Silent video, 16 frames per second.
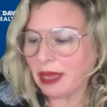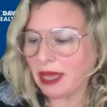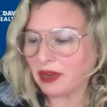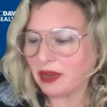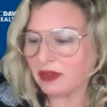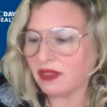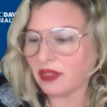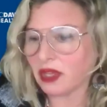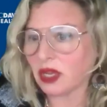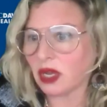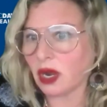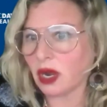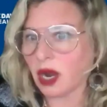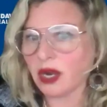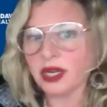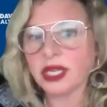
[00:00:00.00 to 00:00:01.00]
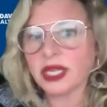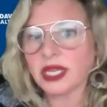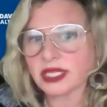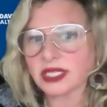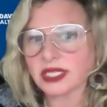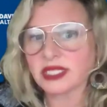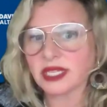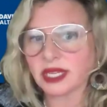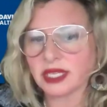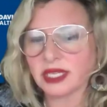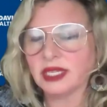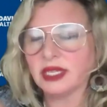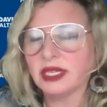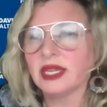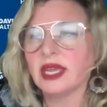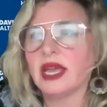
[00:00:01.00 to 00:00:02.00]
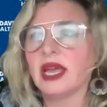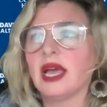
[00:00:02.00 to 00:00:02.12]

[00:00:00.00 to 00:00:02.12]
out of the Cardia study,